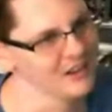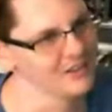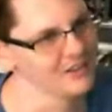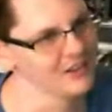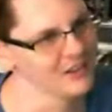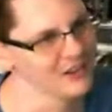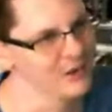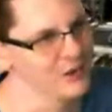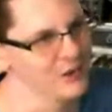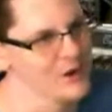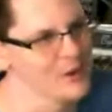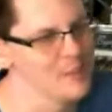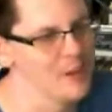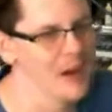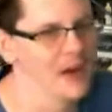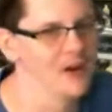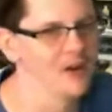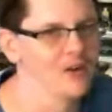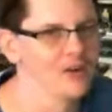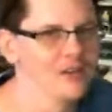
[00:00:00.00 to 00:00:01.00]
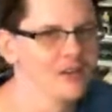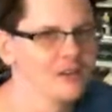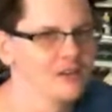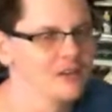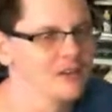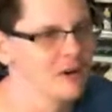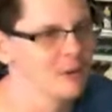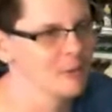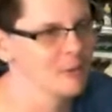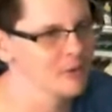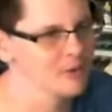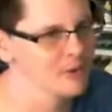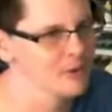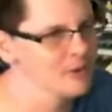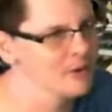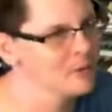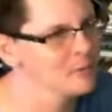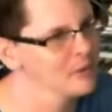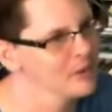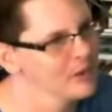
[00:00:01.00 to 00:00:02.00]
to creep out and come
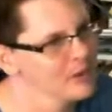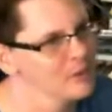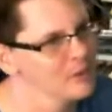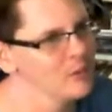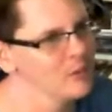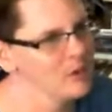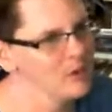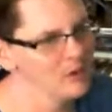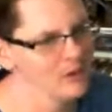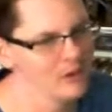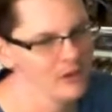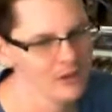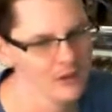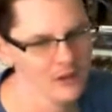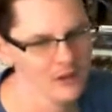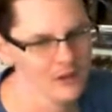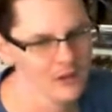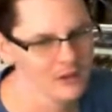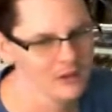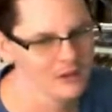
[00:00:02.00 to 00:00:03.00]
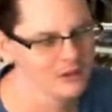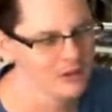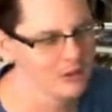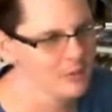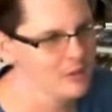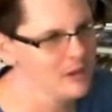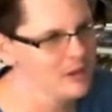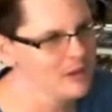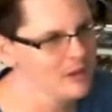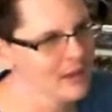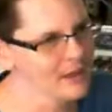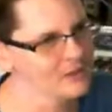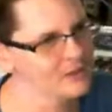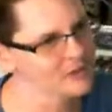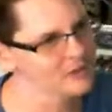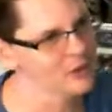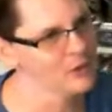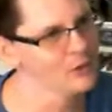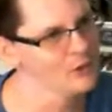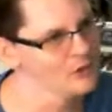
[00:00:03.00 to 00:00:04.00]
through. And I'm like, well, to me,
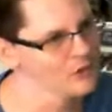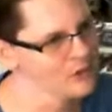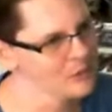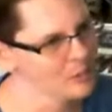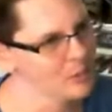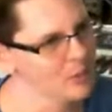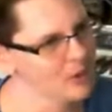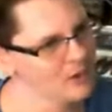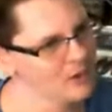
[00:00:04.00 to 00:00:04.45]
those are the parts